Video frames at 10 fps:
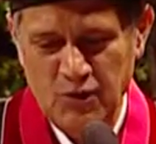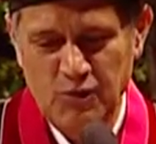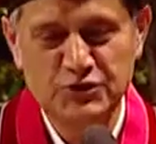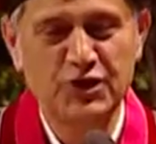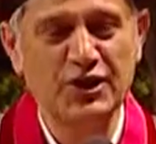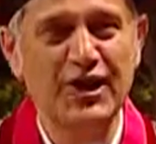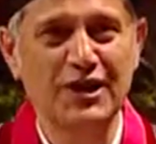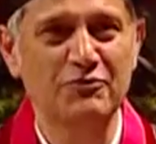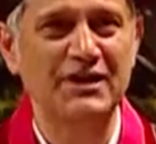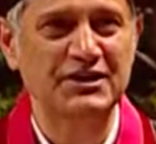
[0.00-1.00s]
We took a
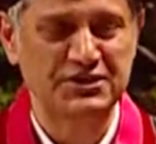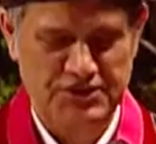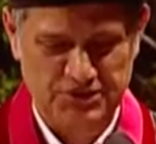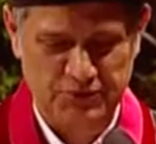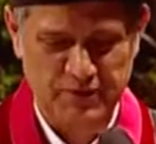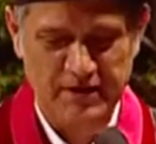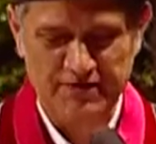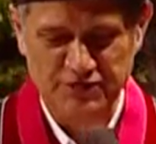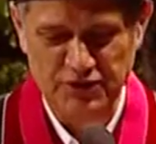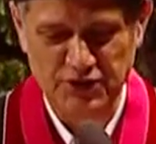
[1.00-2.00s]
lot of risks. We
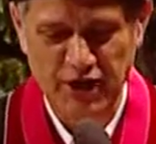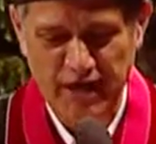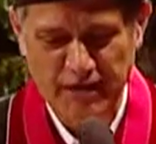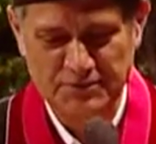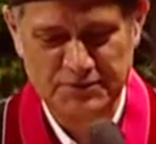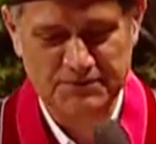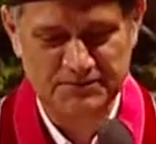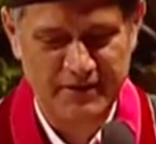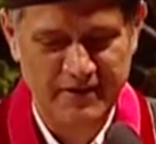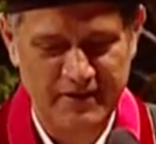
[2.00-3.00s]
left our jobs,
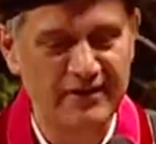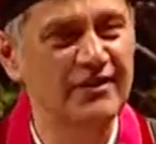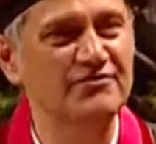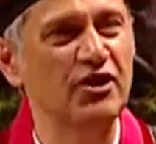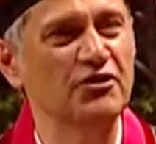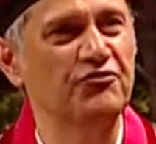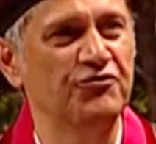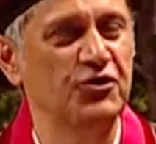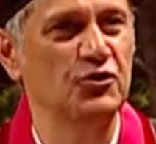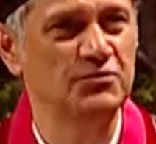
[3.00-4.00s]
lived on
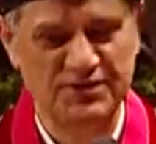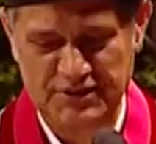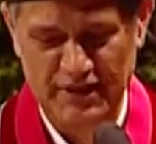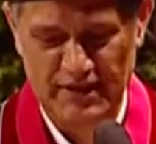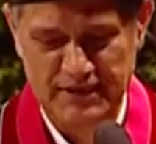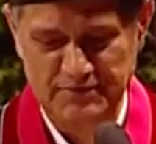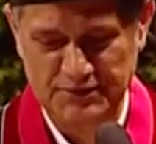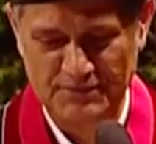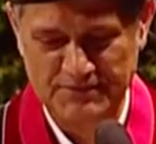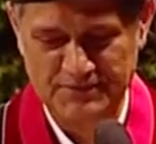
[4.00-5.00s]
fumes at
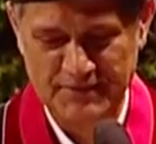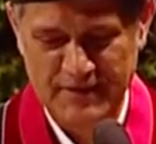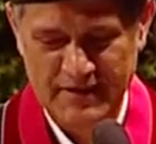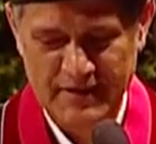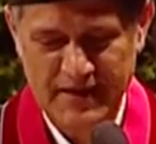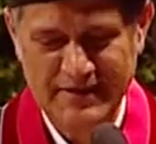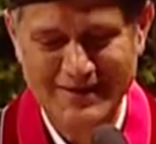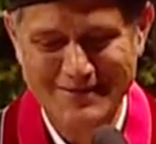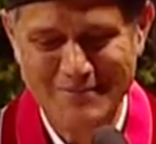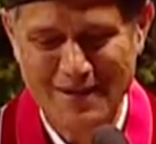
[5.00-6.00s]
times, and
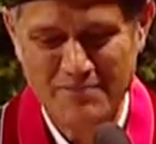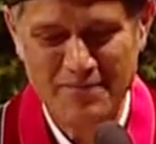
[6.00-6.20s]
did my